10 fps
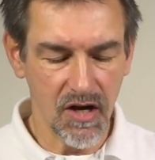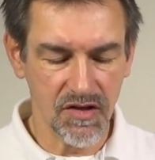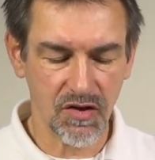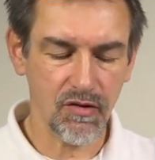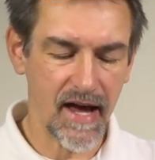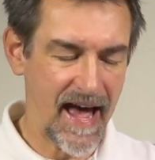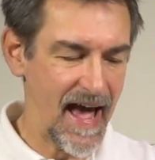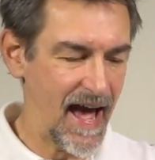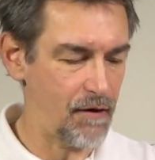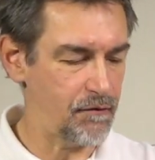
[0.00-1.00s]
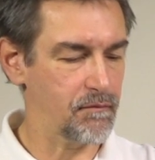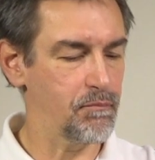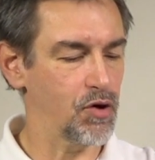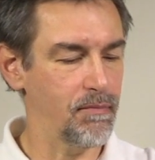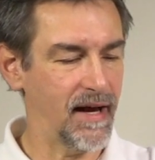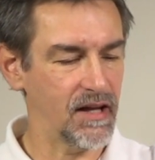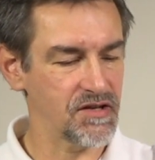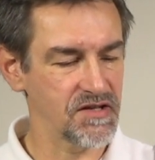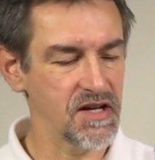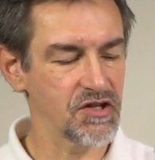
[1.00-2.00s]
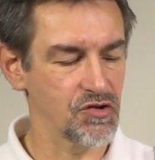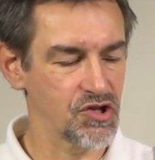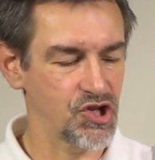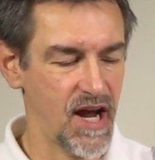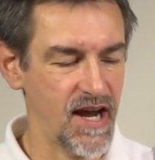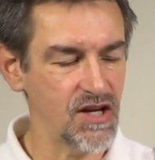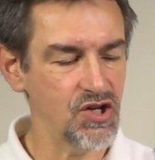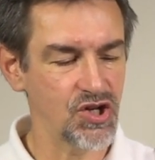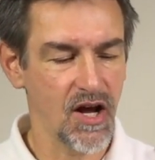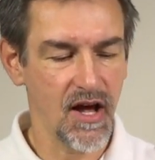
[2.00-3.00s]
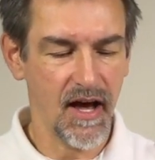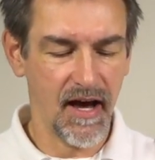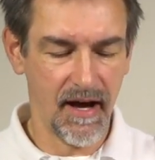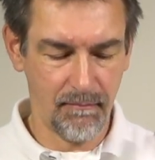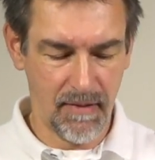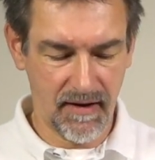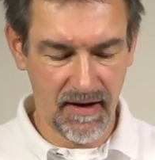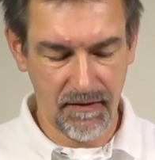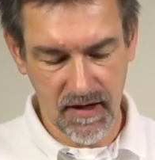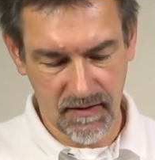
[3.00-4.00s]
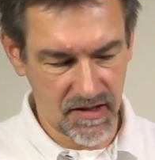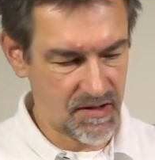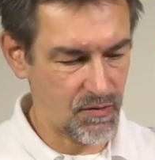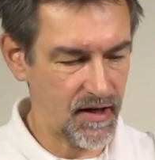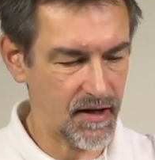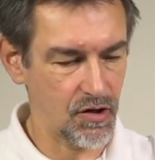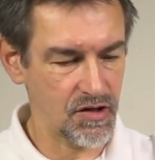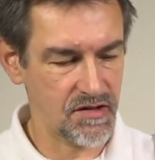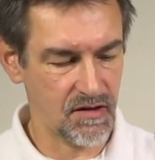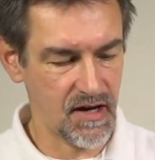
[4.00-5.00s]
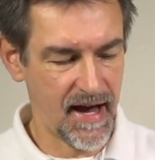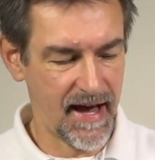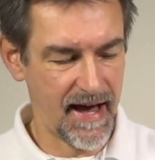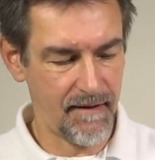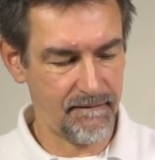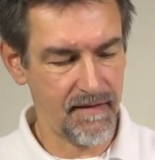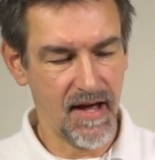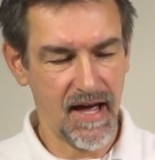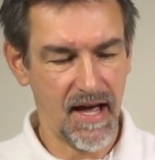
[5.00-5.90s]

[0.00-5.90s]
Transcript: So you have propellers here to change, and I think that's really good. So you have